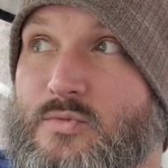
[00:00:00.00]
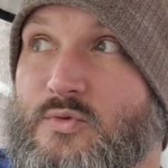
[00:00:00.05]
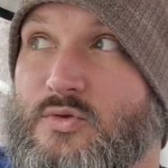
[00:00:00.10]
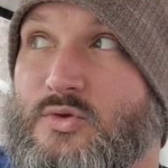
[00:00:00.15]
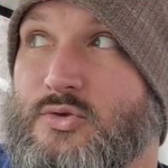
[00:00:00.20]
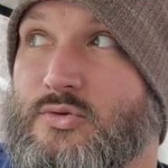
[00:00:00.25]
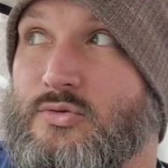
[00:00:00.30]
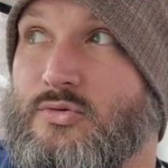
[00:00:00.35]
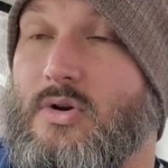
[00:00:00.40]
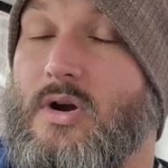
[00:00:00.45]

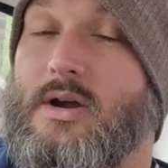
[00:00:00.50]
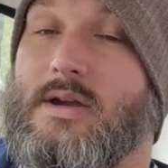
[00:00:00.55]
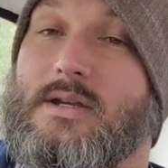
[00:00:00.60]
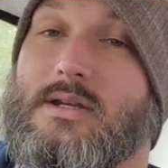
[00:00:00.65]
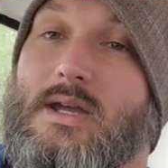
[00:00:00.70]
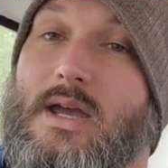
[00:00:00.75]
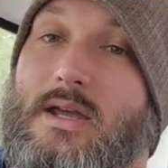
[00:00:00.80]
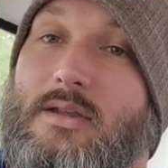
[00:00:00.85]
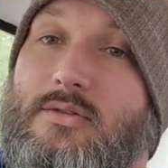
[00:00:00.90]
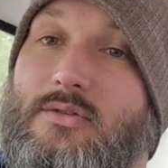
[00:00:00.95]
try and
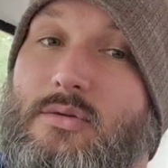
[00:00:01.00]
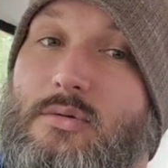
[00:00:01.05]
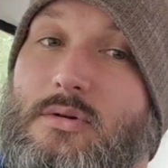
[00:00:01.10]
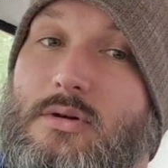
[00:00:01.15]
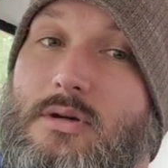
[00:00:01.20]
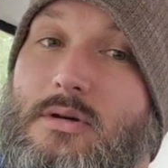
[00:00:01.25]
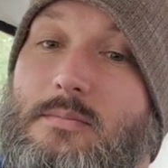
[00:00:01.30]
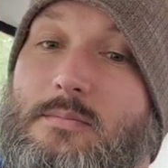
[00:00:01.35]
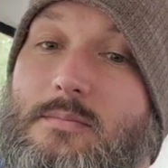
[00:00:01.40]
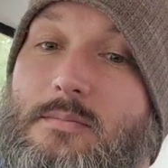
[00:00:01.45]
get
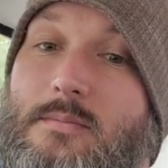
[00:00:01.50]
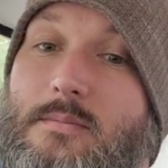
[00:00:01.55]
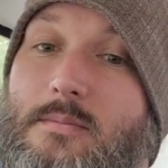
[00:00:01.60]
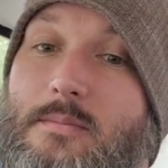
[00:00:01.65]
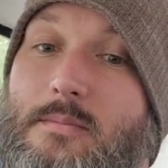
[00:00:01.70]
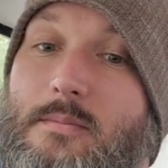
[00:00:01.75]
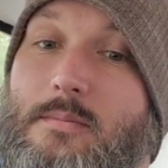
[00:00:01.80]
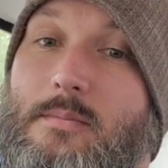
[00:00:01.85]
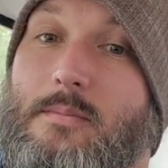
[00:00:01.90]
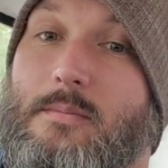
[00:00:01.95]
into a
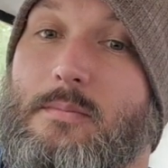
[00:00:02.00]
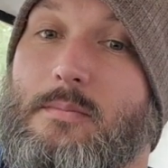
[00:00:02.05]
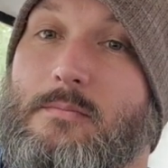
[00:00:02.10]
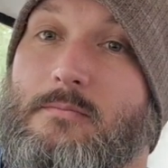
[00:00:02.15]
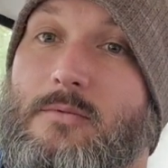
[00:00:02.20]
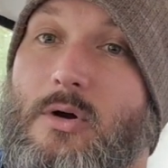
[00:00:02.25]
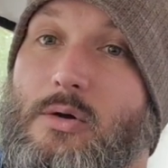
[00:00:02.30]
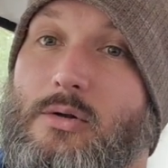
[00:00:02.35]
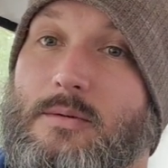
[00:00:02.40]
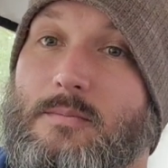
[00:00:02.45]

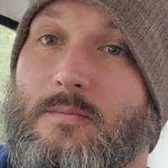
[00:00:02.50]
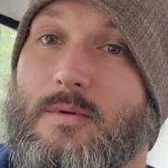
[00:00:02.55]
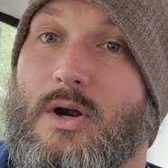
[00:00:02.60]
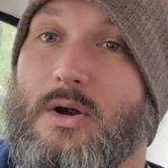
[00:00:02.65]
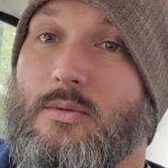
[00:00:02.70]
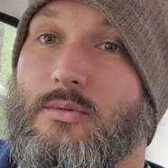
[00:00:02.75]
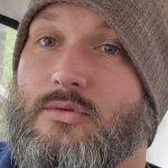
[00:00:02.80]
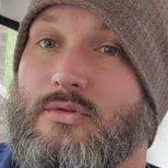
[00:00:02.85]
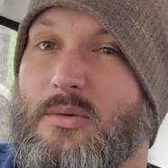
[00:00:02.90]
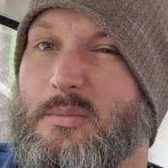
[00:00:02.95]
rolling
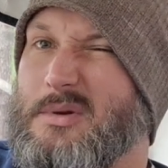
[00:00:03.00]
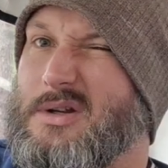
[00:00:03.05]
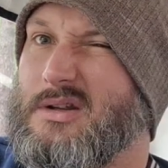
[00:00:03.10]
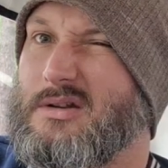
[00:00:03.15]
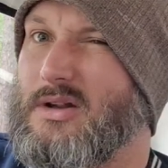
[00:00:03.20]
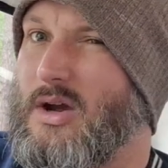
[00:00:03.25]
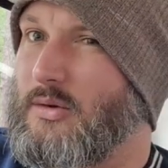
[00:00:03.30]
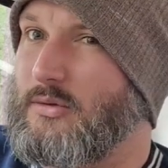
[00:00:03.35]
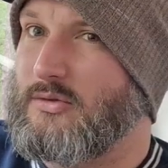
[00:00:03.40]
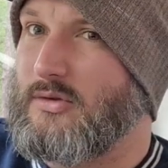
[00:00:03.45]
road. Somebody who
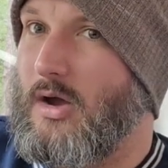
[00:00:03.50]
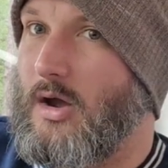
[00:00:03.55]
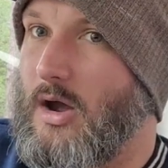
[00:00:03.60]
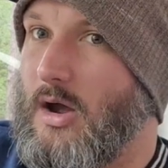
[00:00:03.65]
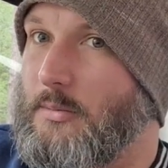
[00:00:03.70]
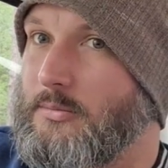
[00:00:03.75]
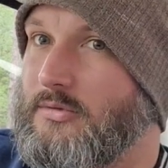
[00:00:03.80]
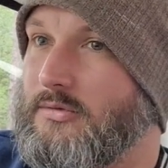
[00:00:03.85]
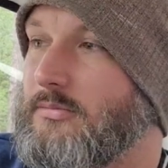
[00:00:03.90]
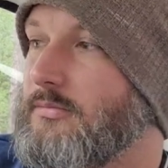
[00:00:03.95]
knows
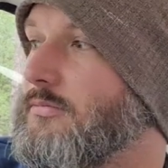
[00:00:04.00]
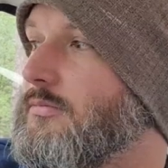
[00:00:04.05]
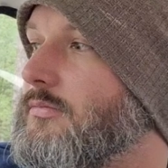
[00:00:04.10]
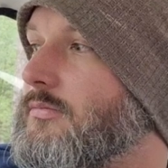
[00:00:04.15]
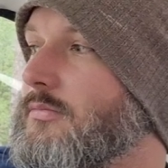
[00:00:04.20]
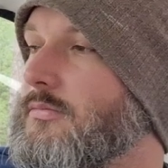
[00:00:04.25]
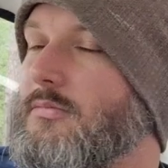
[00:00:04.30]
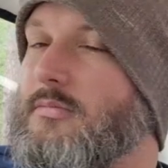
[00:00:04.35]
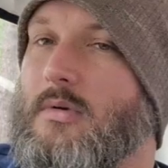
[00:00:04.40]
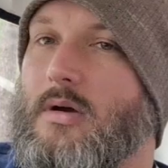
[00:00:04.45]
carbs and
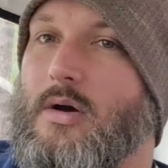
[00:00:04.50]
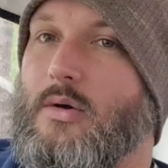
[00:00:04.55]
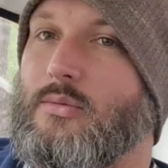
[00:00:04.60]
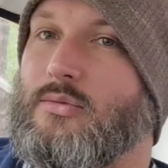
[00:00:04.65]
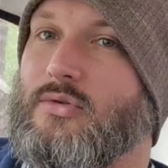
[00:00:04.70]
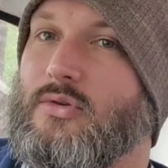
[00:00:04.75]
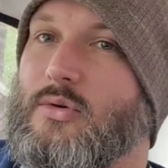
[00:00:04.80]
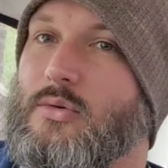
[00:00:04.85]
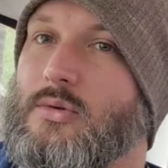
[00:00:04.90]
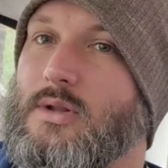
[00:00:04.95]
old
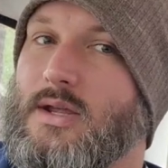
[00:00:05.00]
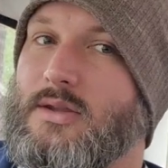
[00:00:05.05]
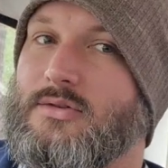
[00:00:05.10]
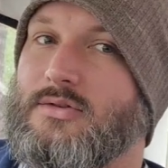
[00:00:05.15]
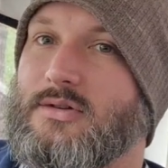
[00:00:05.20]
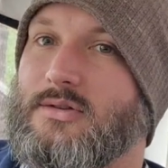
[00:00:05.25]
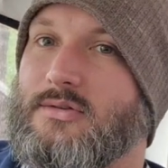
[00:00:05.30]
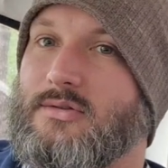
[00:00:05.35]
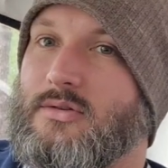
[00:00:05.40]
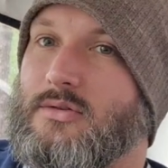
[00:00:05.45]
school
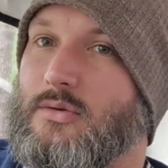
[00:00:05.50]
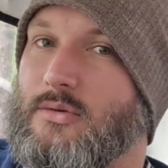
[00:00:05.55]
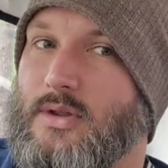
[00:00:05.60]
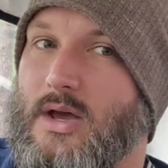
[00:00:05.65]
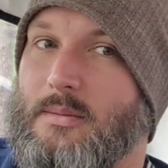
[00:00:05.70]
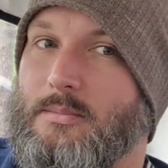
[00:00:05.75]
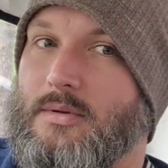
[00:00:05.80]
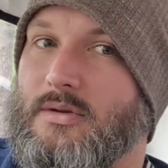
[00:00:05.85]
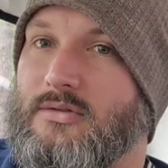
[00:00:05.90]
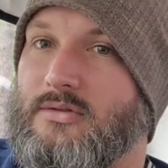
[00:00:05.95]
engines and all
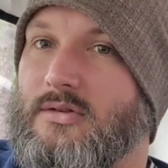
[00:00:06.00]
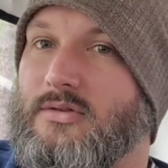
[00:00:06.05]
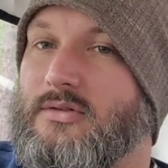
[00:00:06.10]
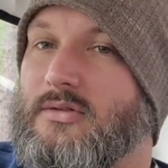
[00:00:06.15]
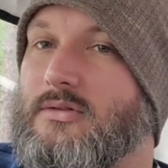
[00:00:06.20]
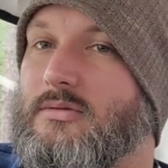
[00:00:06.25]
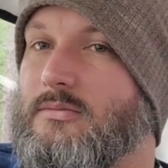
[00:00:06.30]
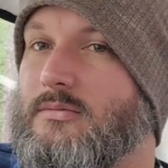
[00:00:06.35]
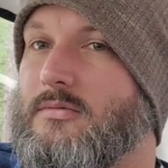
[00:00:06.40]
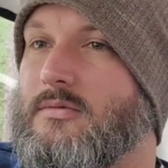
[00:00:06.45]
that business
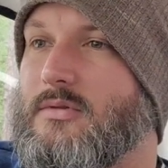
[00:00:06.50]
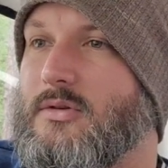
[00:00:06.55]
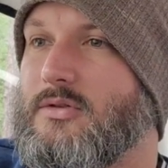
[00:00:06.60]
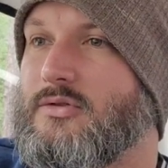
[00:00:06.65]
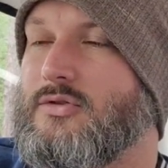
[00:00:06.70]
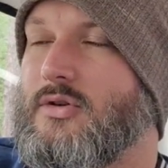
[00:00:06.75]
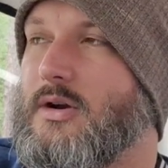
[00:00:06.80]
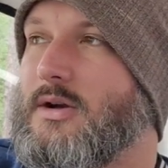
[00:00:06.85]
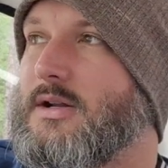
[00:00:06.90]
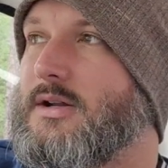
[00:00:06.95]
and can
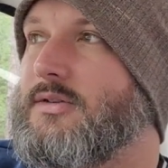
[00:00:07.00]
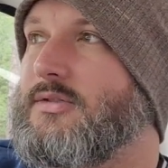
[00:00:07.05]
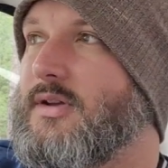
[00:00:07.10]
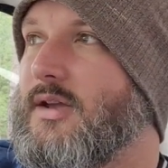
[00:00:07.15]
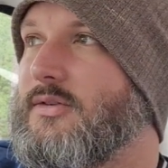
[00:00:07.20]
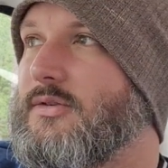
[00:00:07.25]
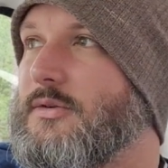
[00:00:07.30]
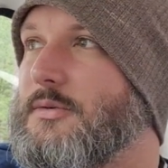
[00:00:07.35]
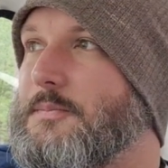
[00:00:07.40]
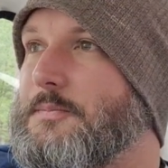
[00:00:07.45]
try and get it
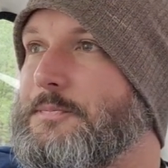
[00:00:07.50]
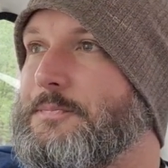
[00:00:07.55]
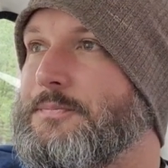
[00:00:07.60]
set up.